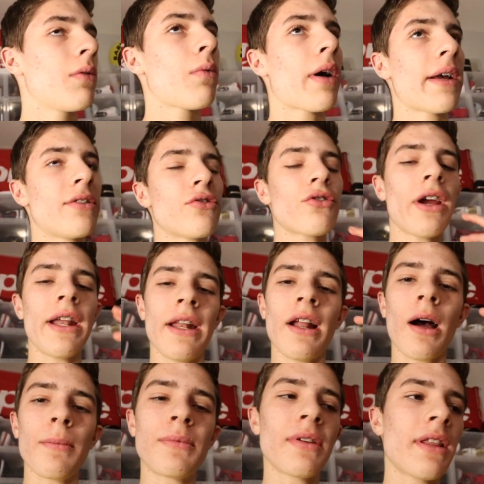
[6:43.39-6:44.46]
Well, I traded
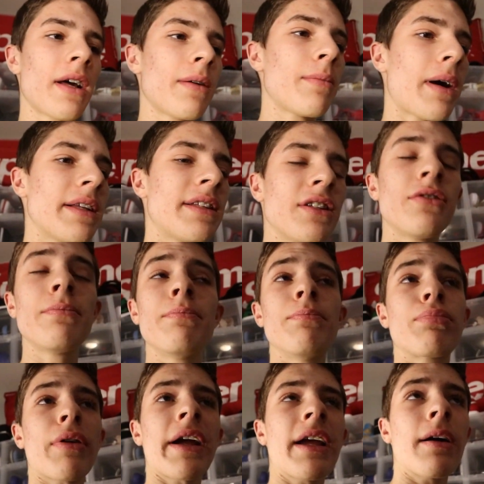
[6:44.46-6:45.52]
up to them. I did
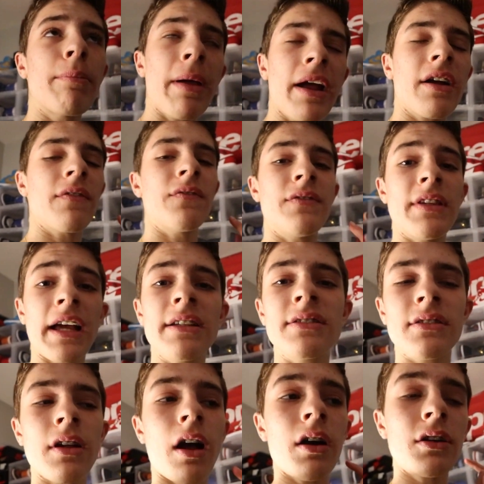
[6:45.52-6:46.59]
bring a pair of dead
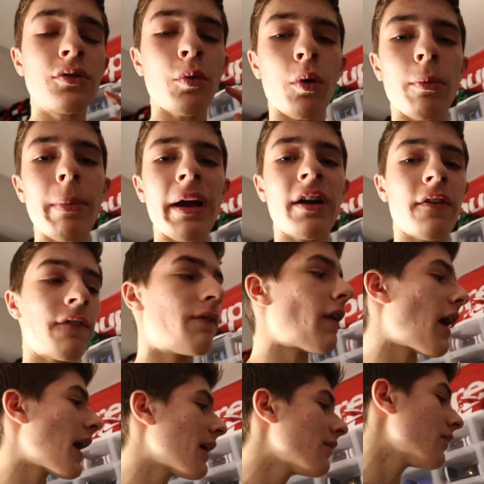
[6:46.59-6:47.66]
stock Doernbecher
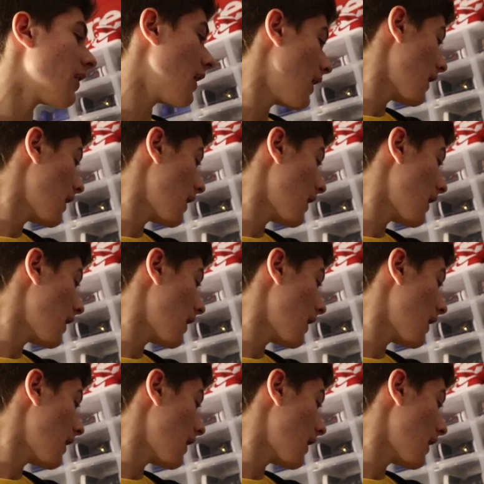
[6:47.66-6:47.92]
5s.